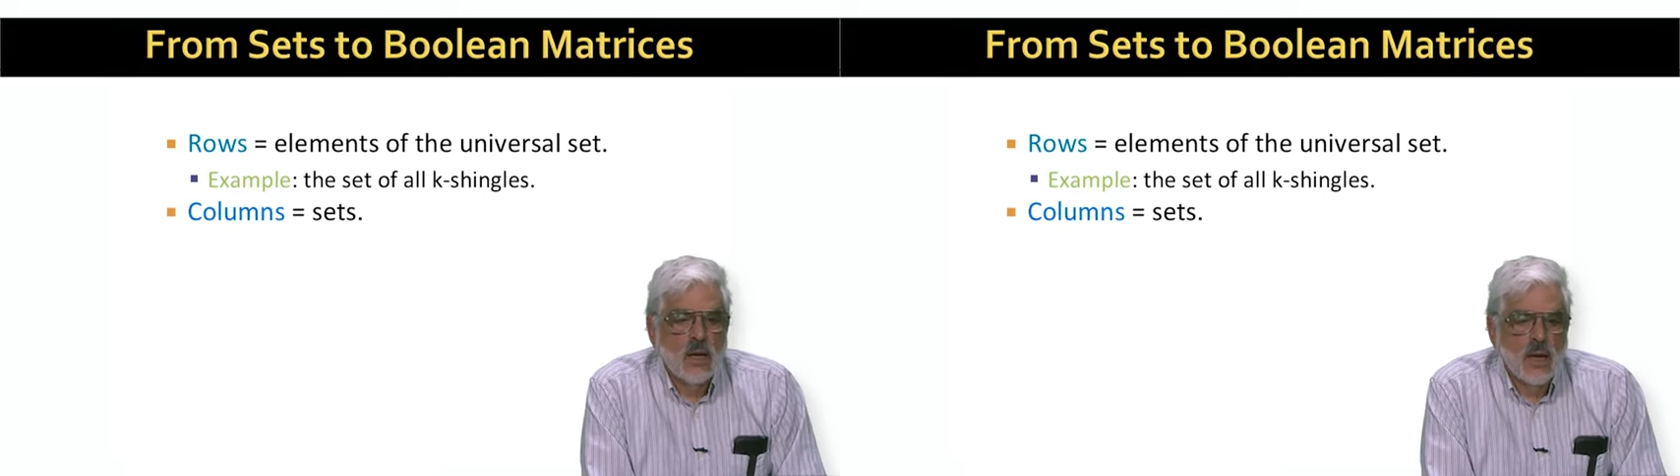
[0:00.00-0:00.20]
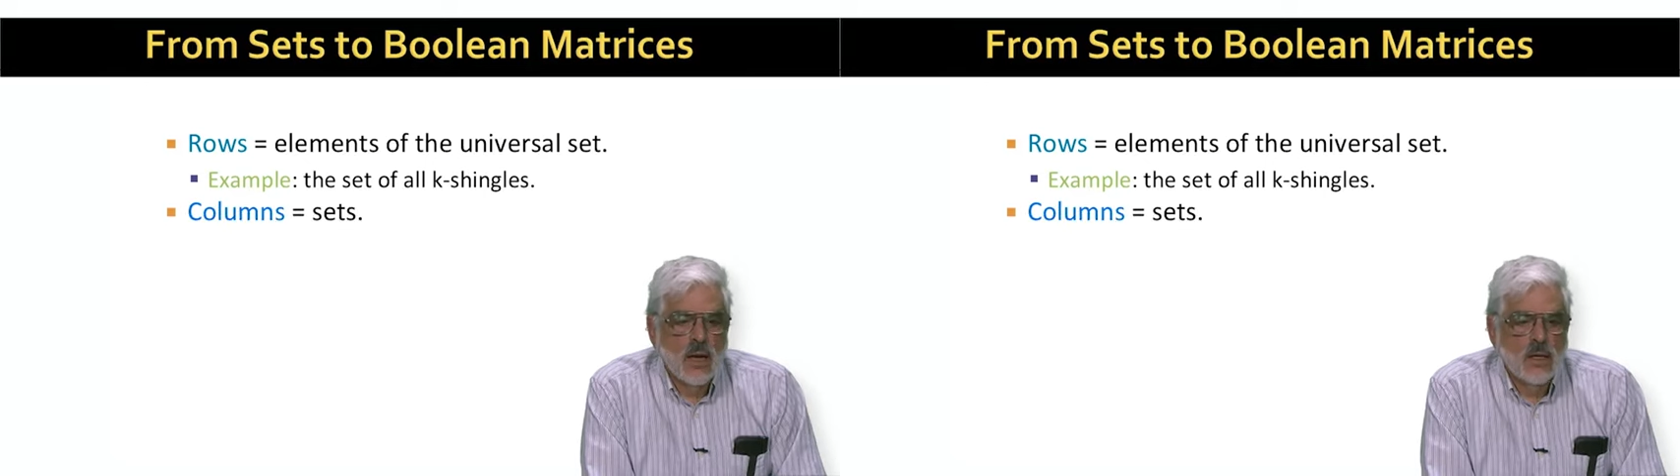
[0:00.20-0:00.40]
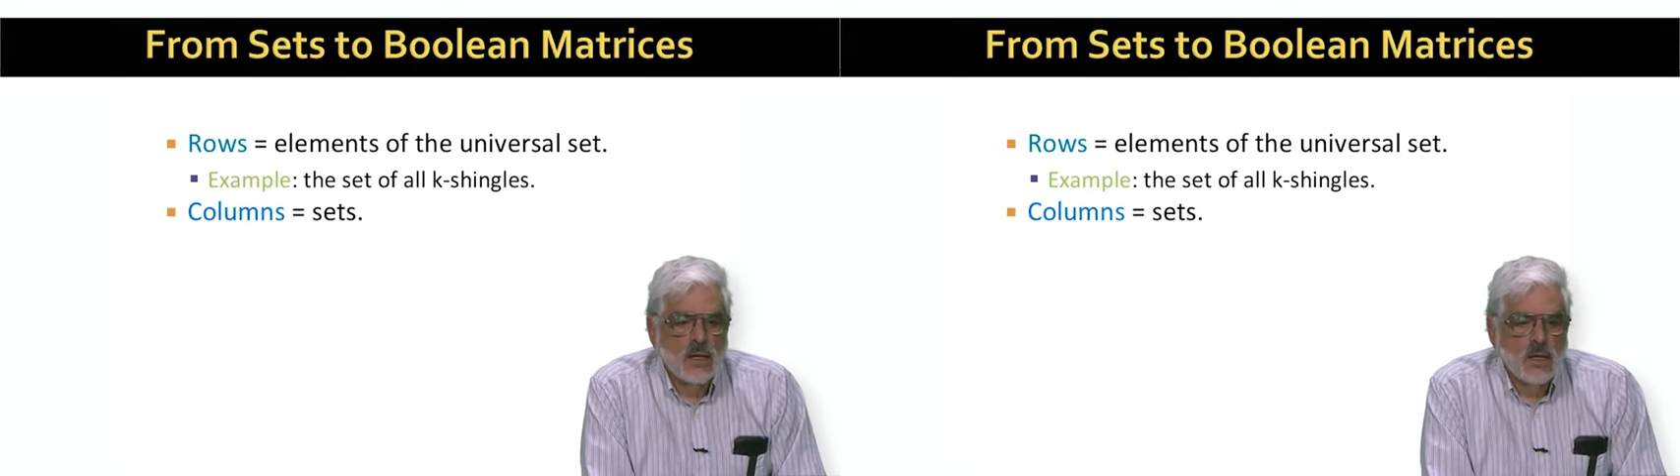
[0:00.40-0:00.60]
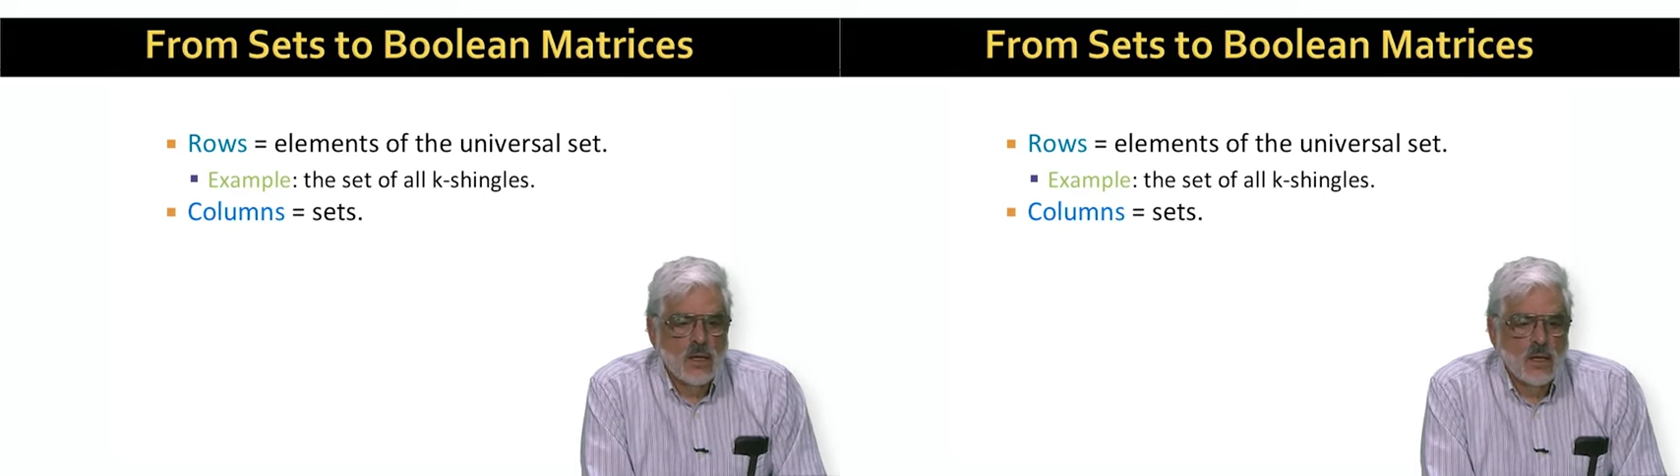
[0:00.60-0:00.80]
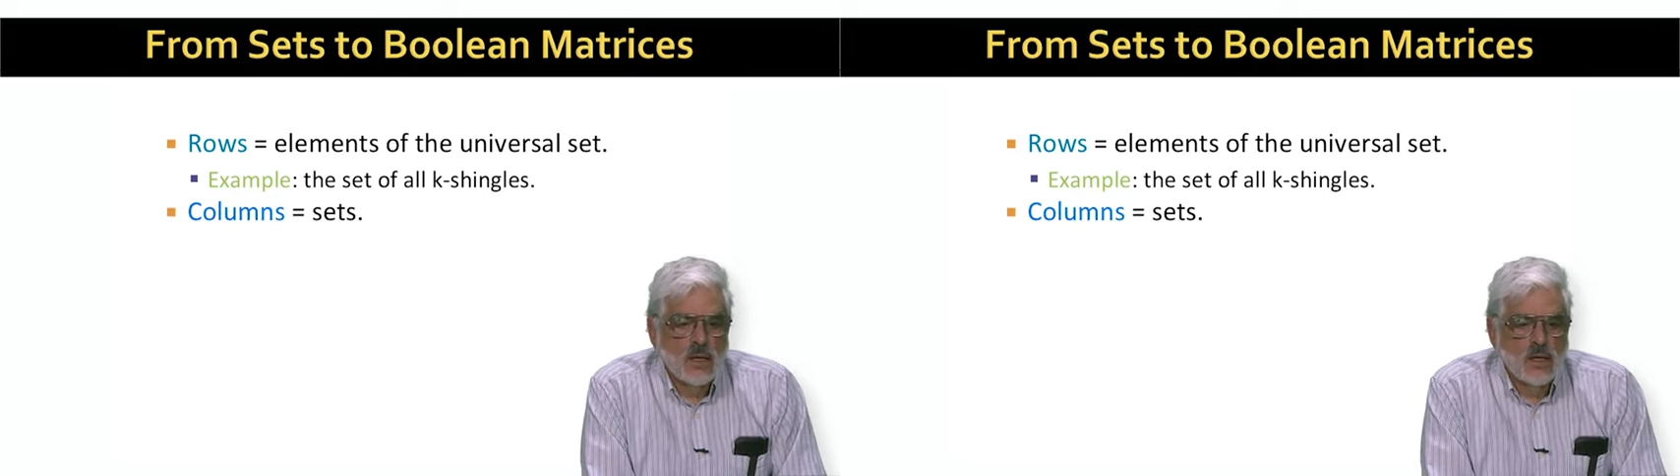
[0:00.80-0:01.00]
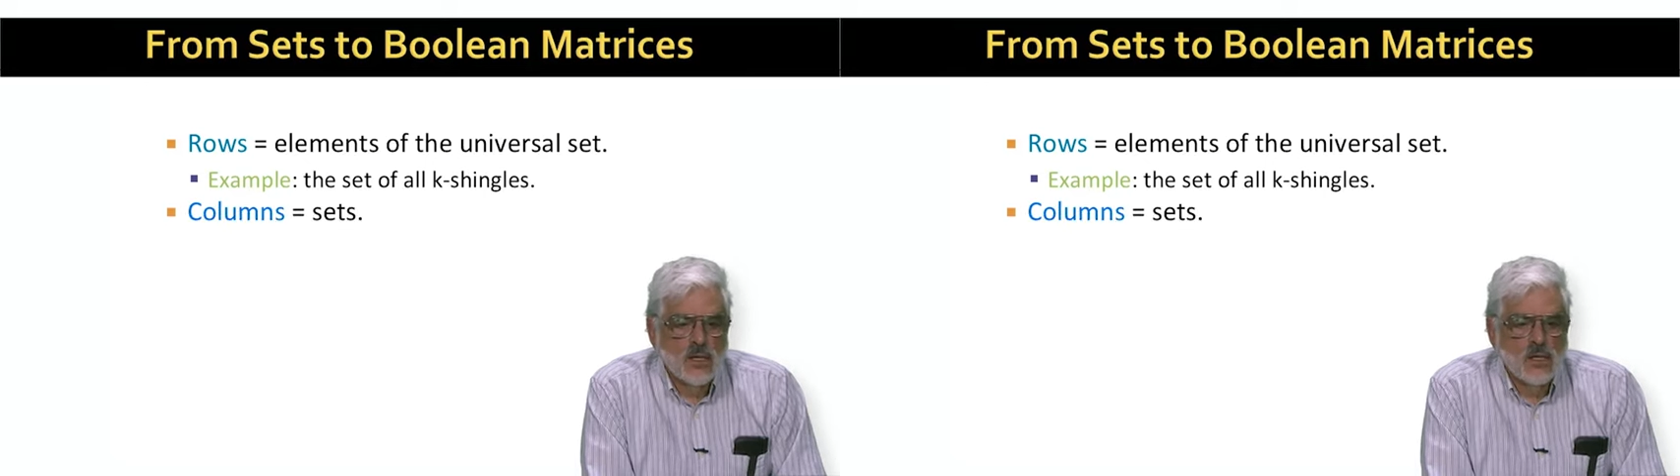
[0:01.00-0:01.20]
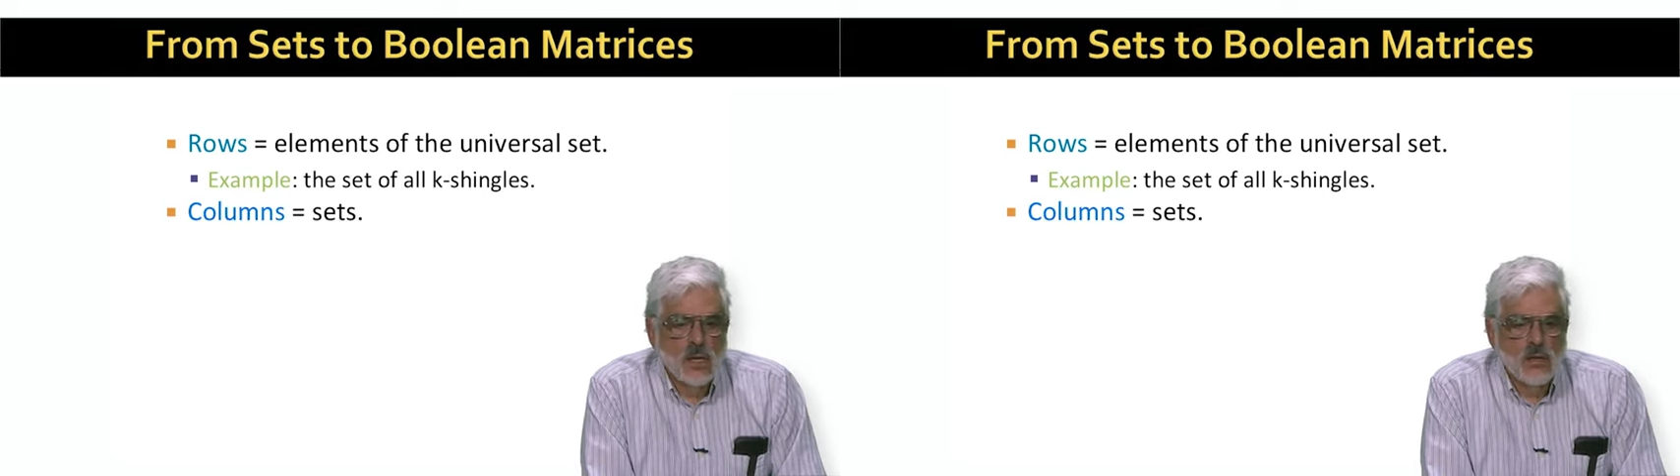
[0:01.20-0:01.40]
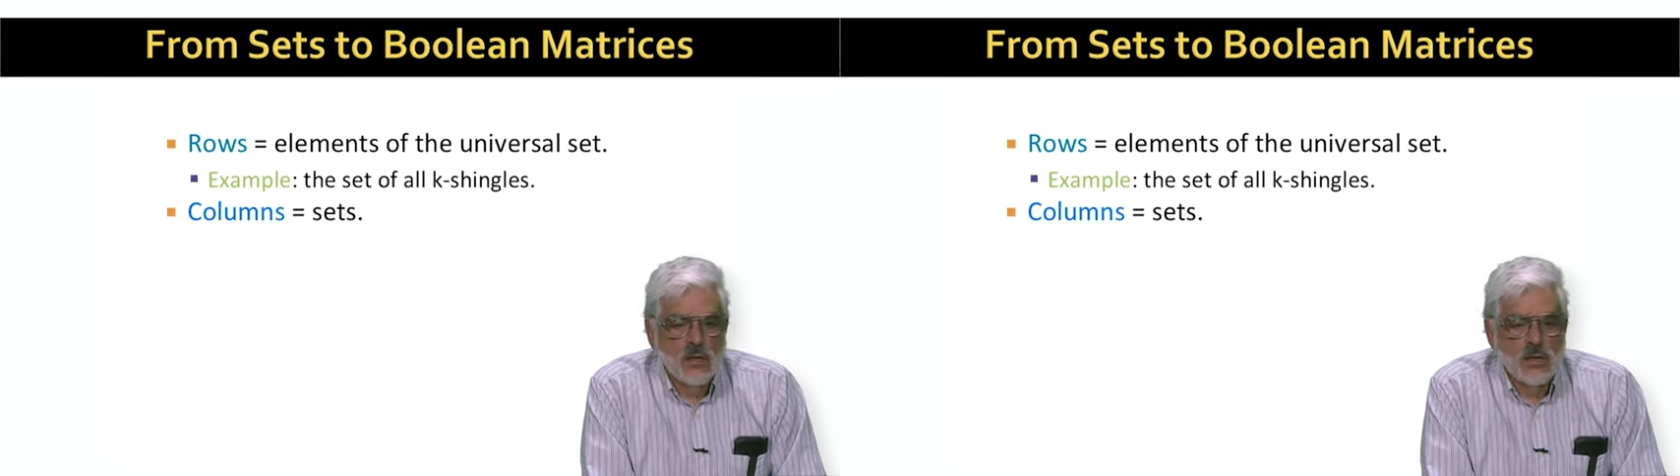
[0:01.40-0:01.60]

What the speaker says: and each set